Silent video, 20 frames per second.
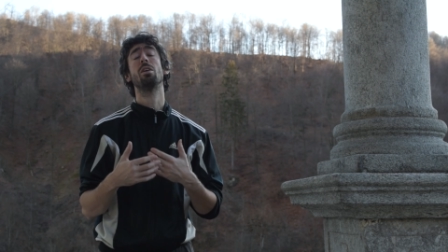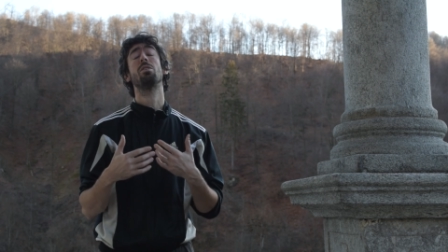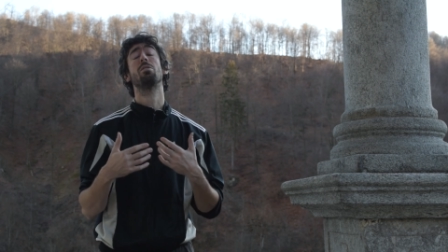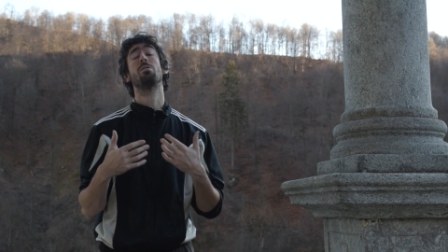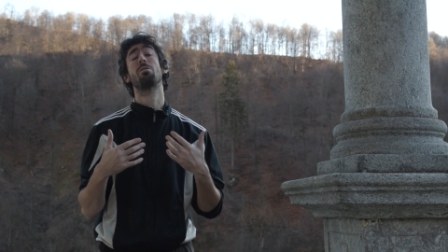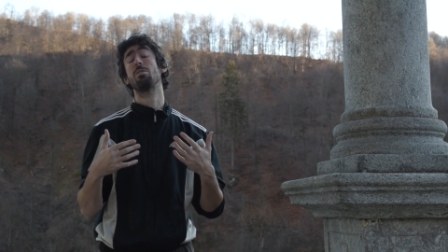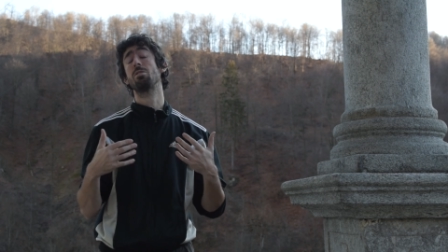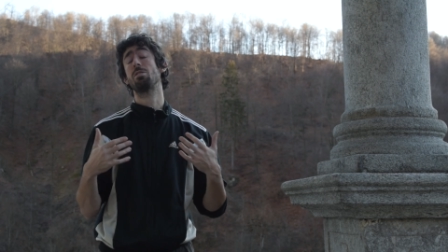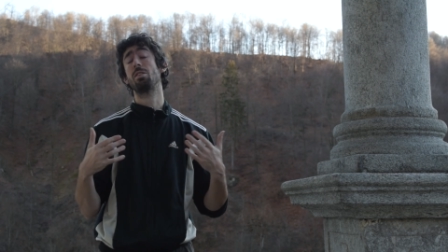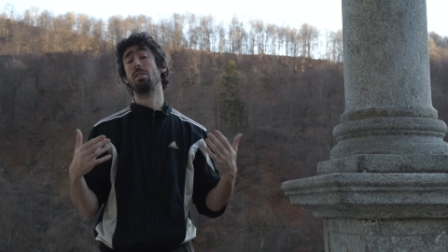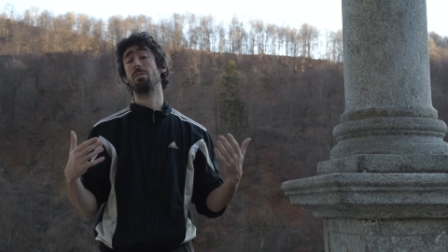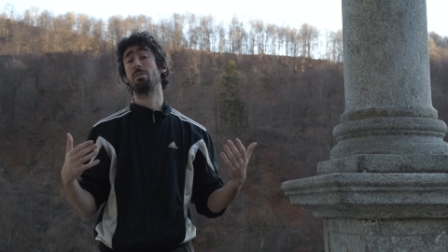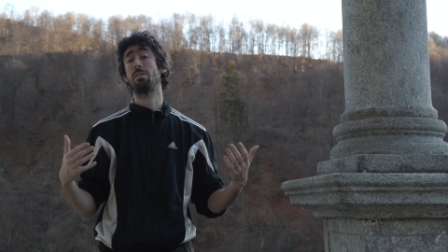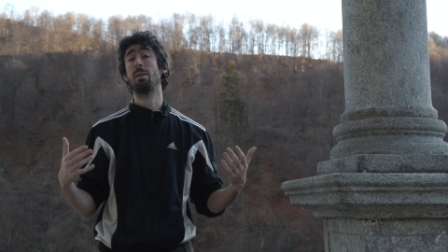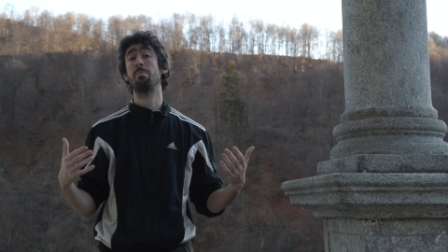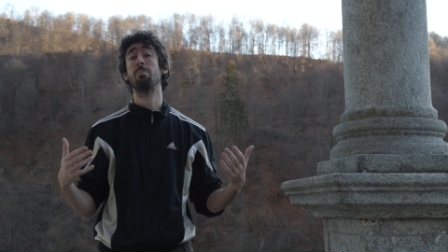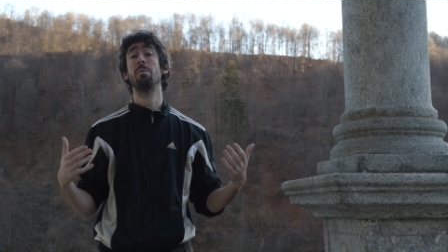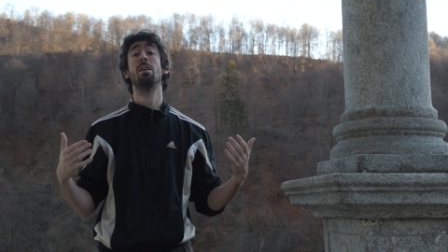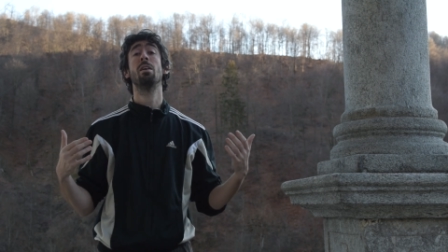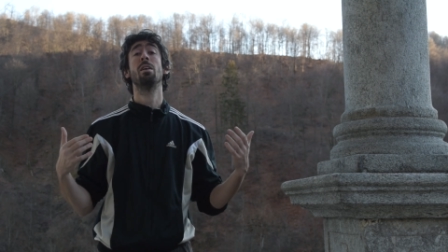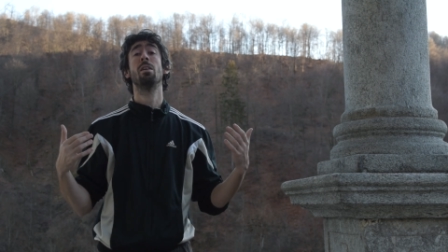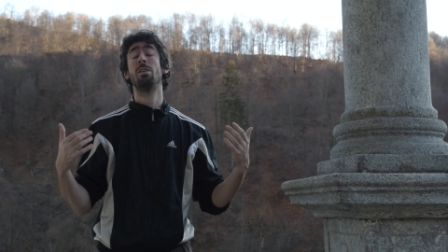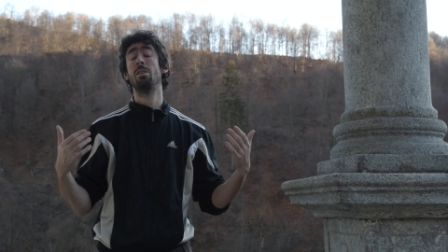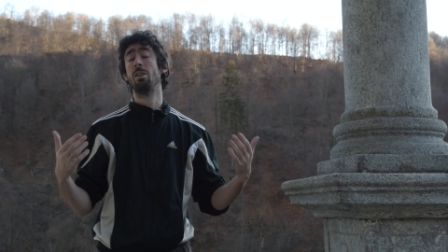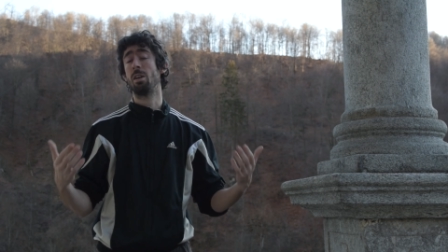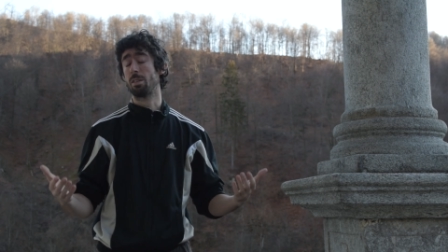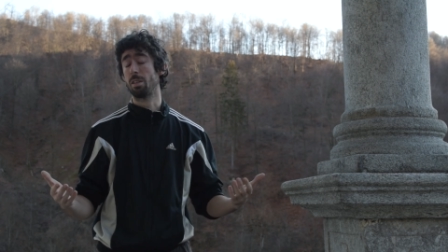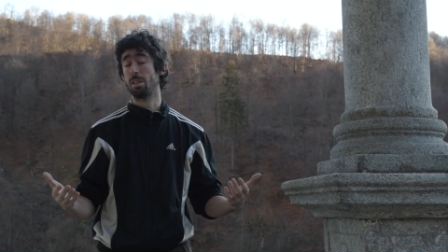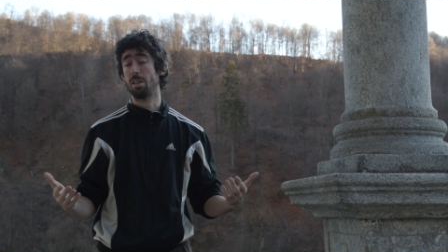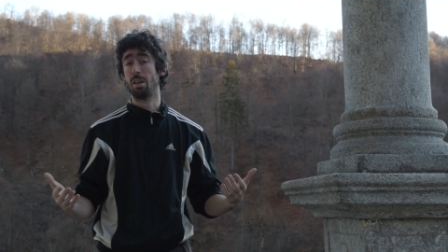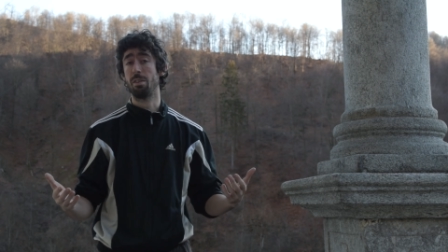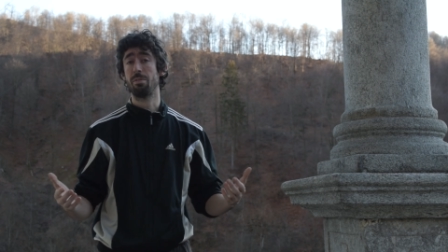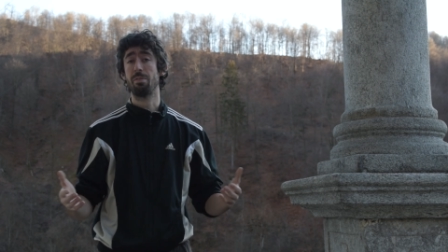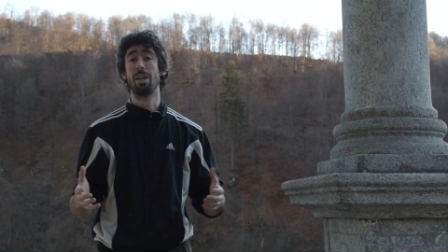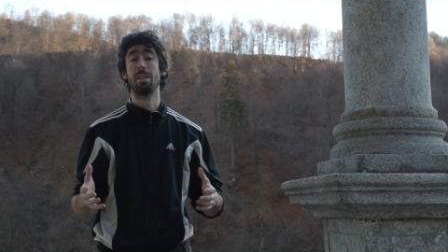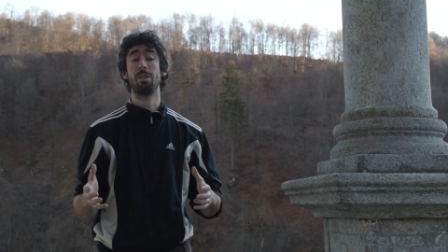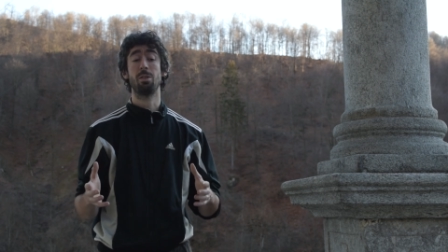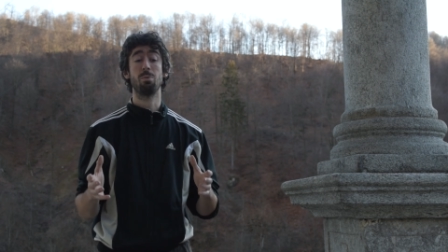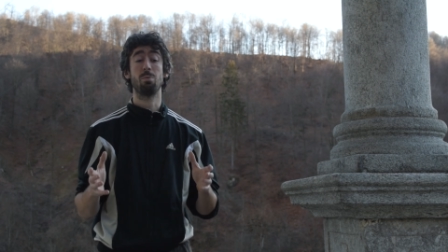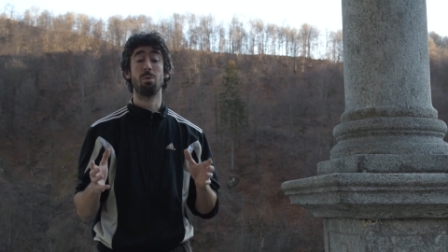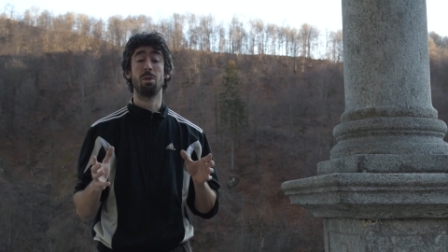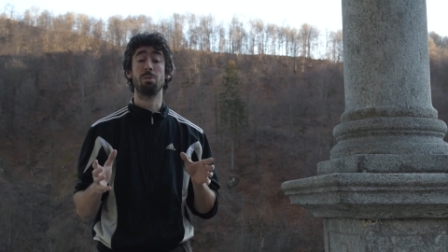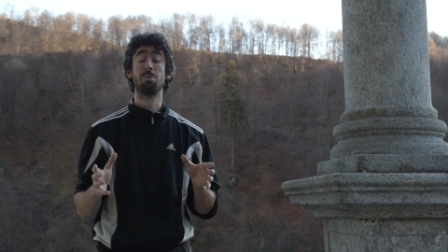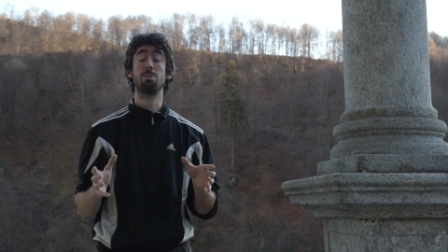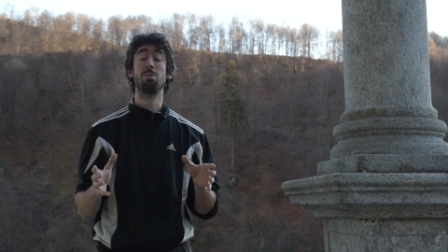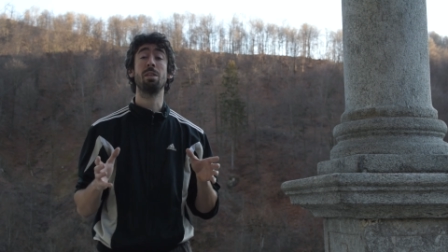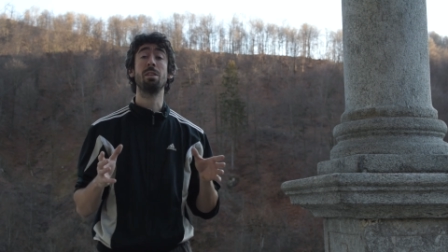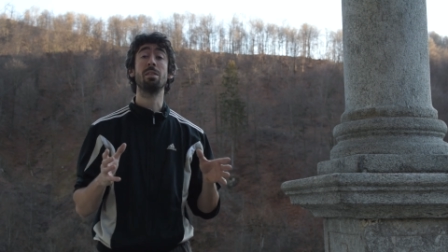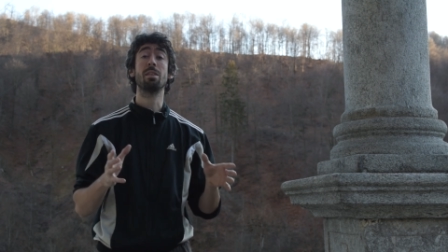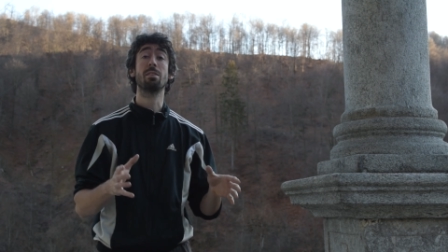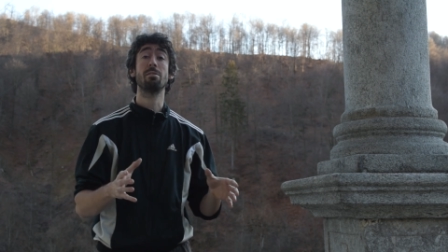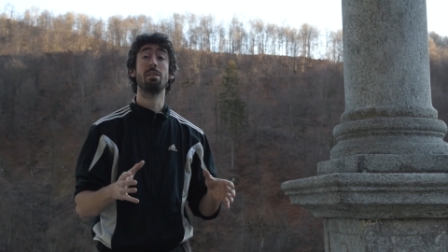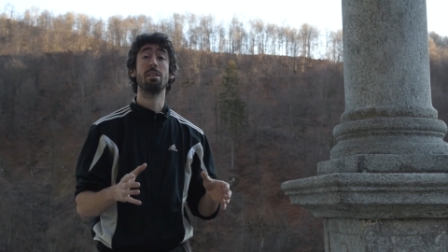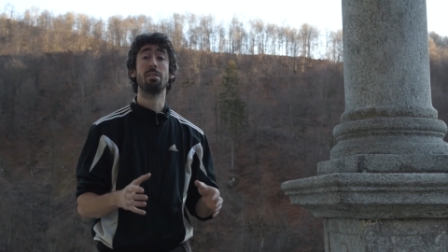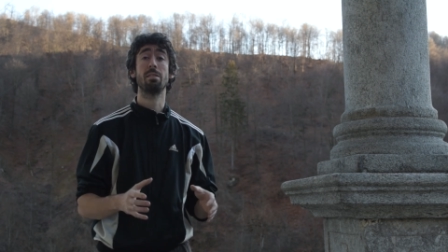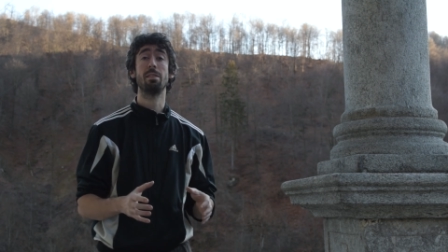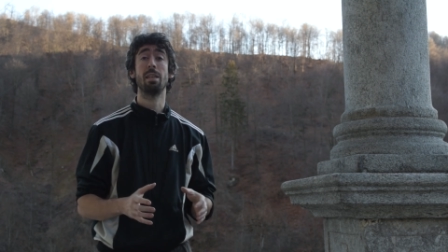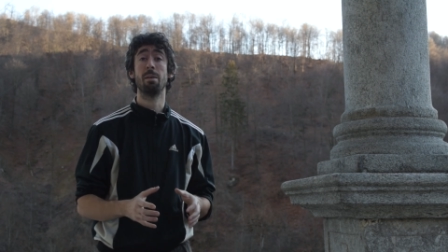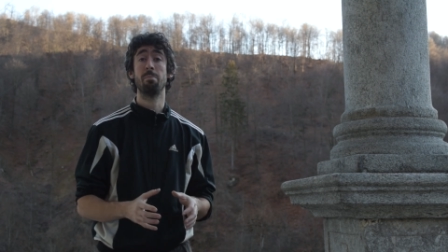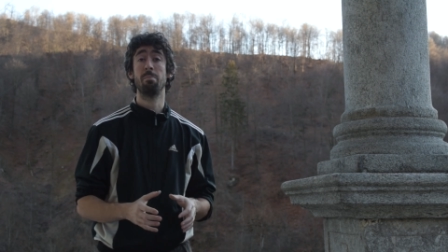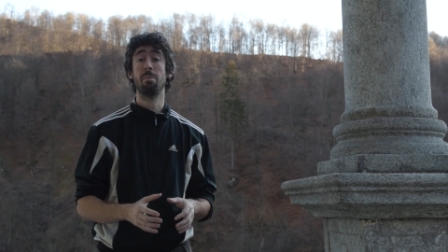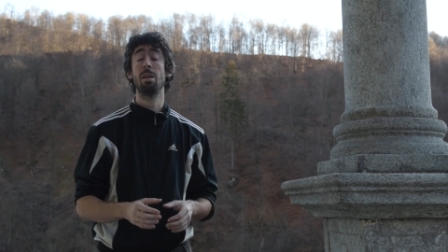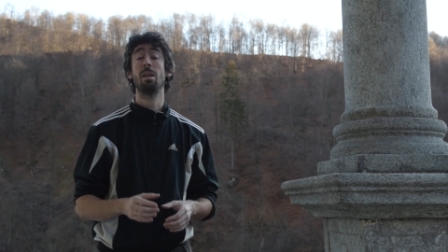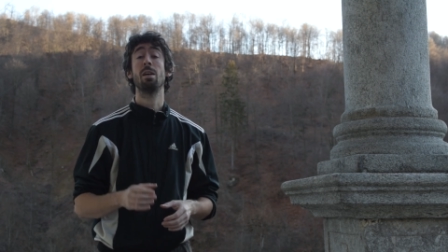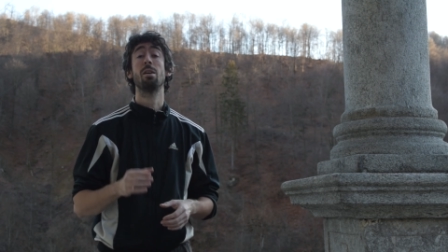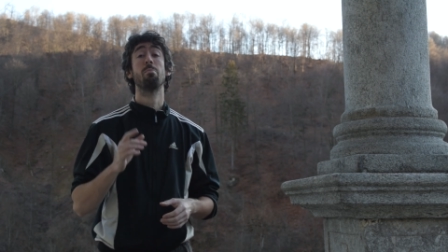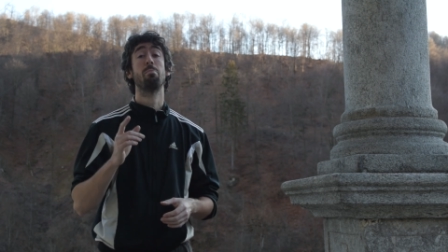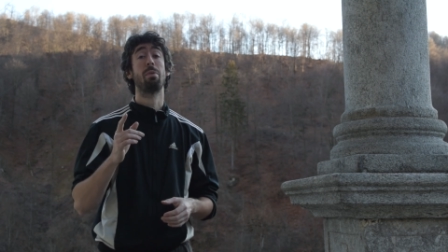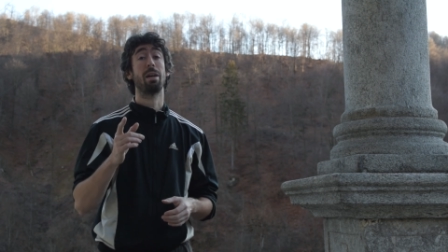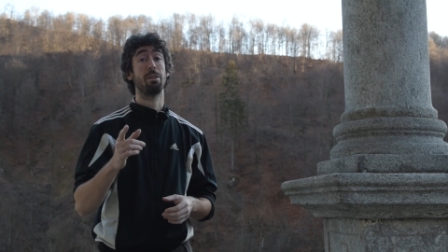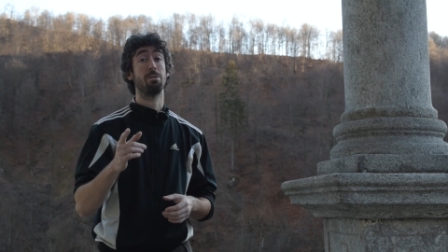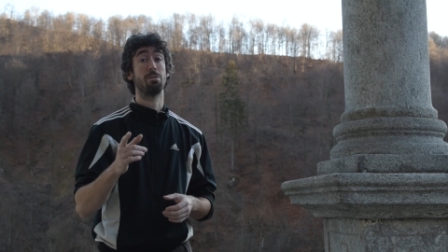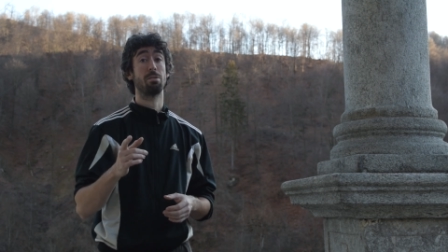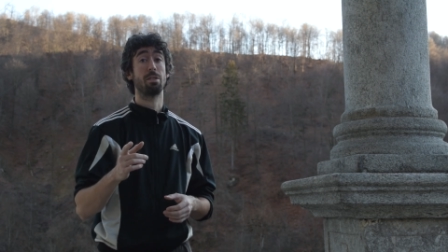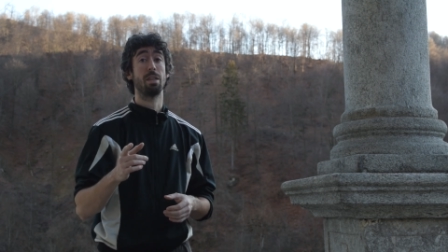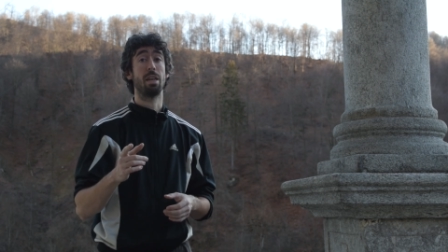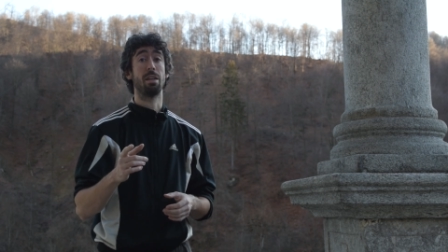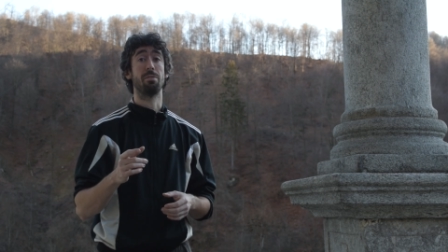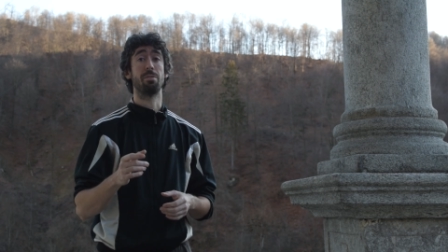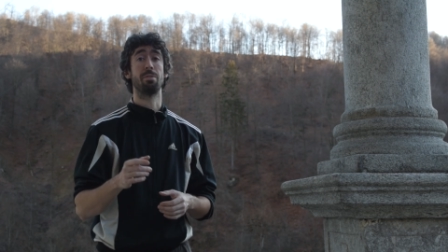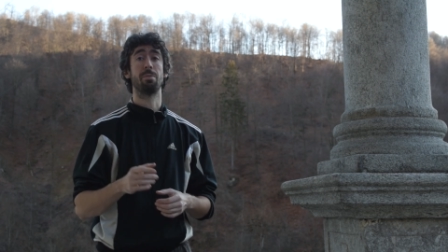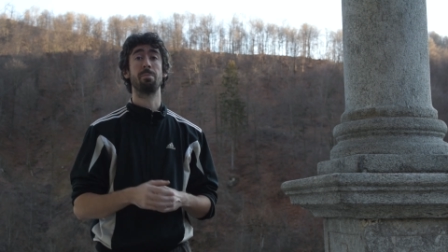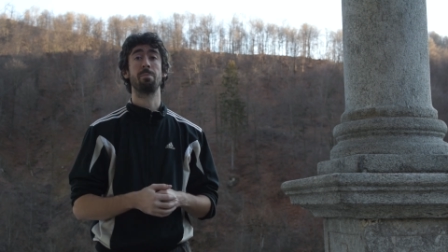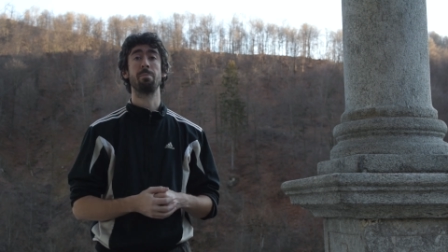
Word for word: you consider them not enough and you want to integrate them by yourself.